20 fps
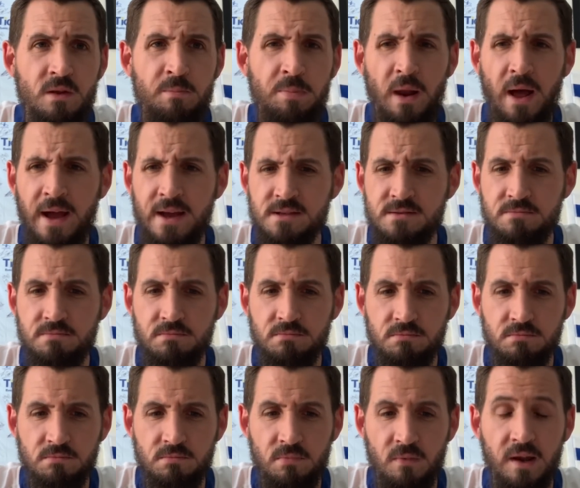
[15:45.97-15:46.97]
players
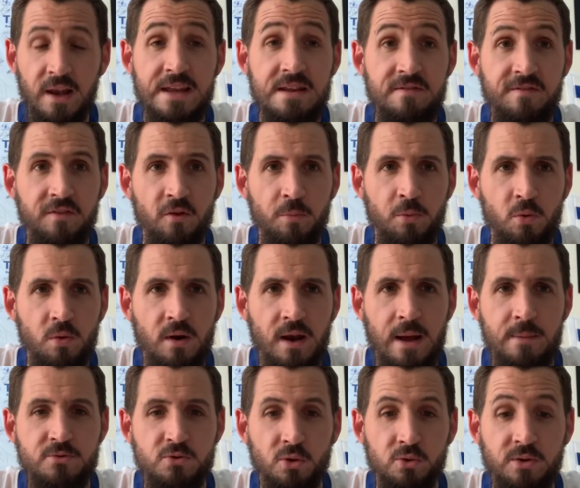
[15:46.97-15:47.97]
leave football
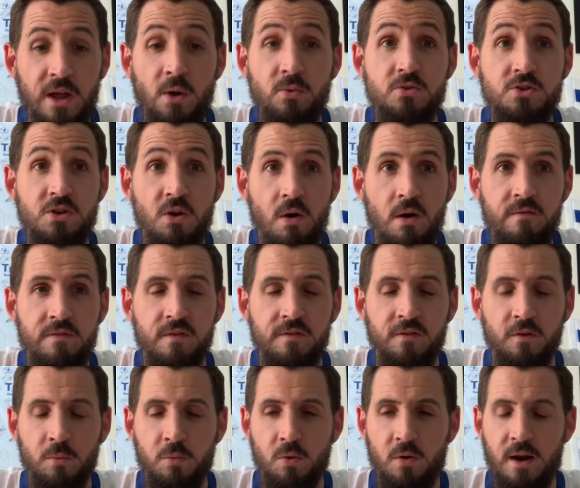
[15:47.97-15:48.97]
clubs or don't sign for
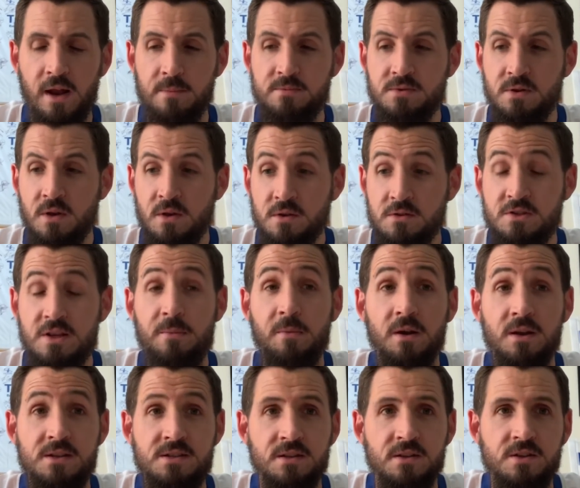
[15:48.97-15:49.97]
football clubs,
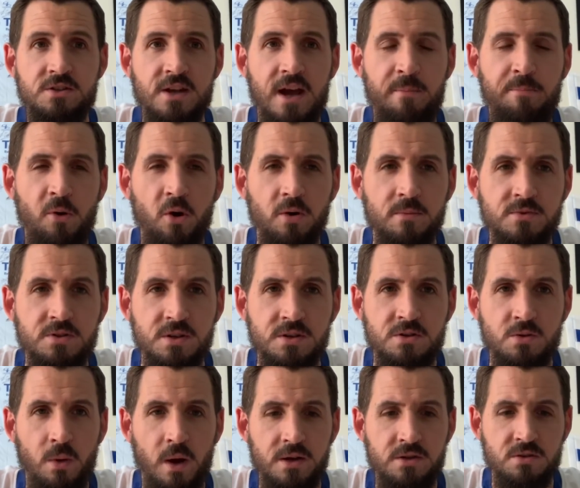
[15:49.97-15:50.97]
similarly to the Jack Bonham
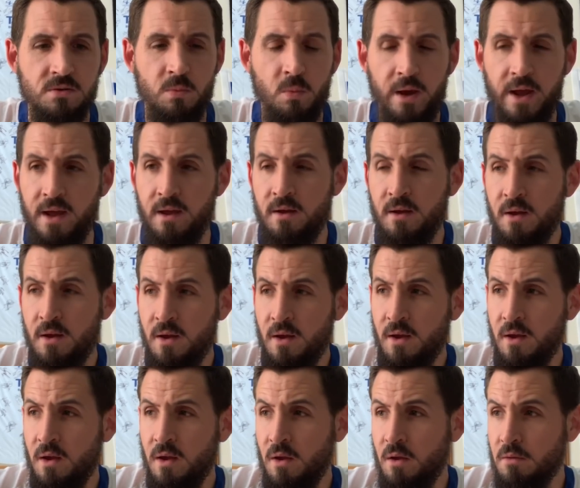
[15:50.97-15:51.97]
situation, where
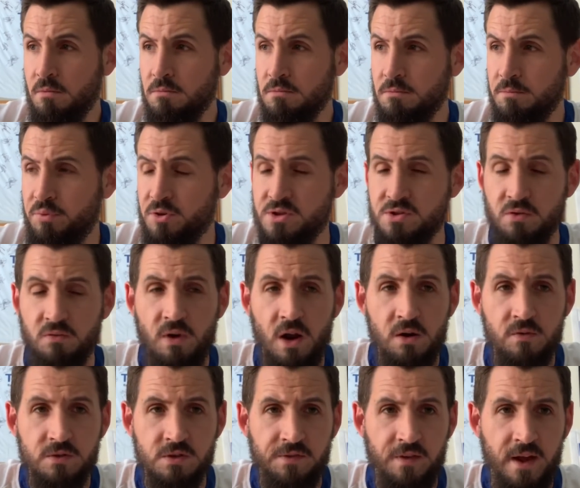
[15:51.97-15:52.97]
Bristol
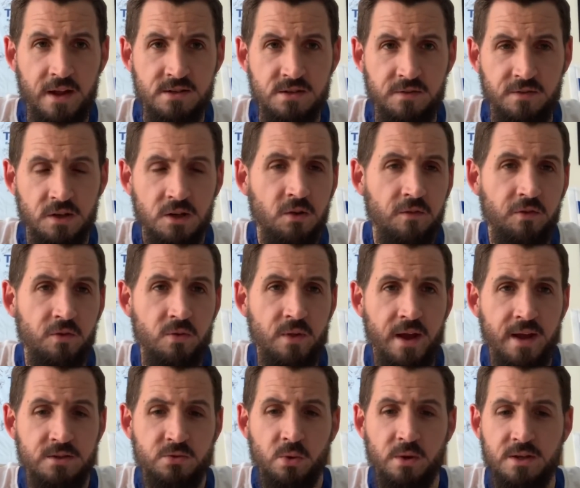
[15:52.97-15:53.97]
Rovers fans, if you look through
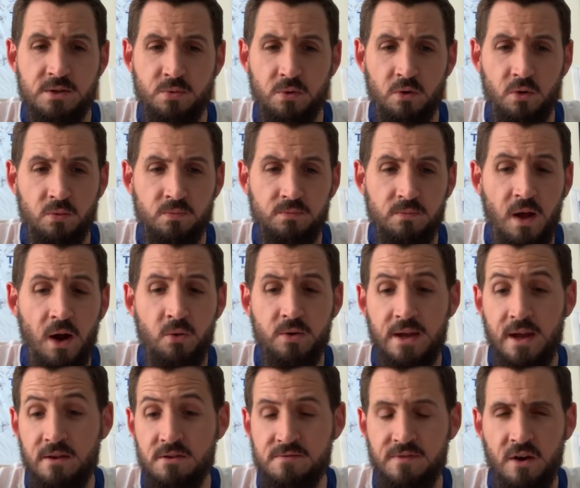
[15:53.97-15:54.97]
their tweets, were all, oh
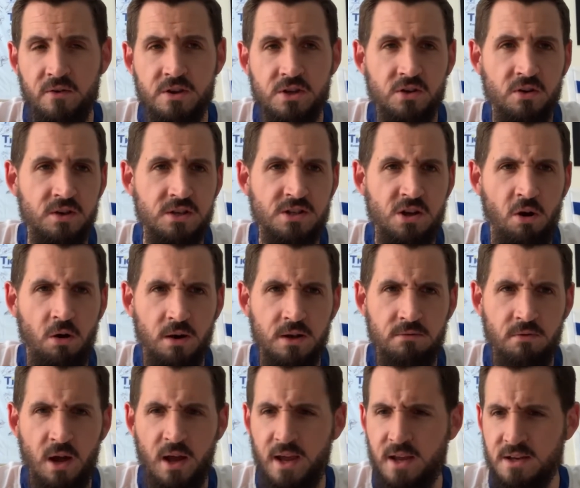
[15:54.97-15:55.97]
yeah, he's very good, he's highly
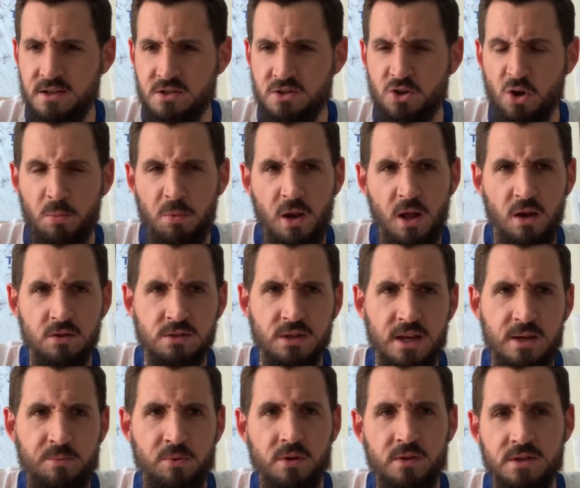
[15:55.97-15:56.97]
rated, he's a top class
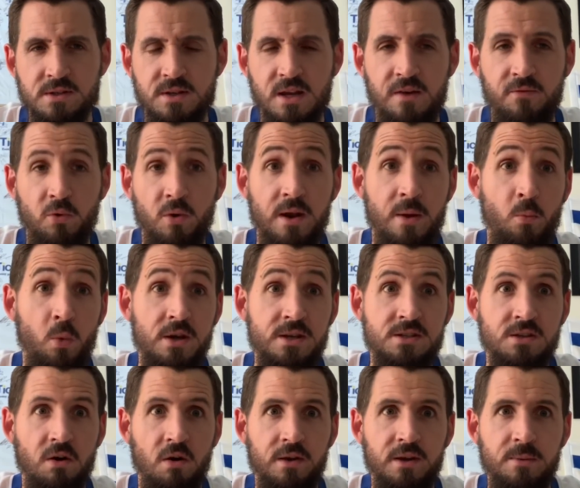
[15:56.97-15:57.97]
keeper at this level, and then we
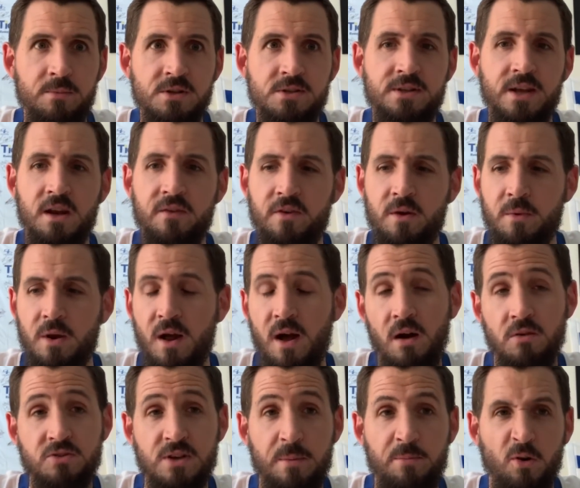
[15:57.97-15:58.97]
signed him instead of him, and
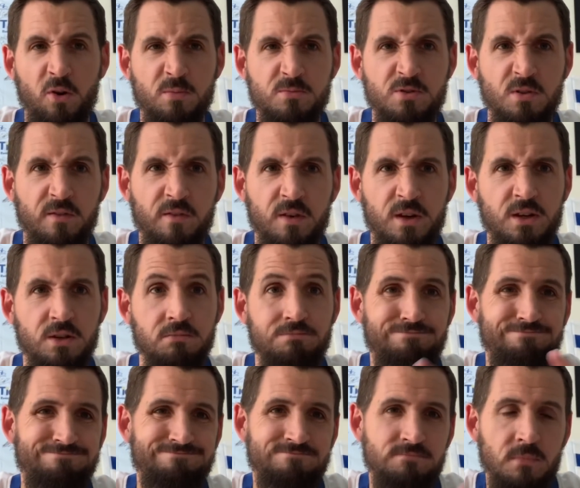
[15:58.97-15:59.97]
oh, Jack Bonham's not very good.
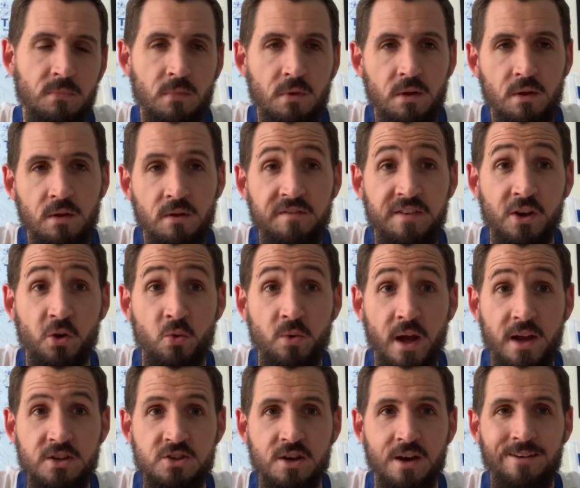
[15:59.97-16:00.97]
Fickle
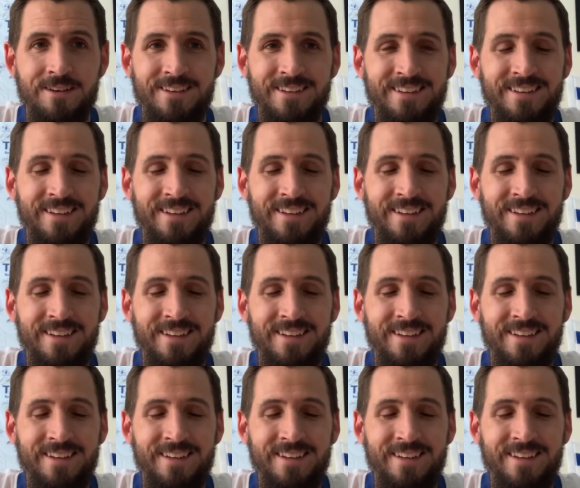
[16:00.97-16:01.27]
nature.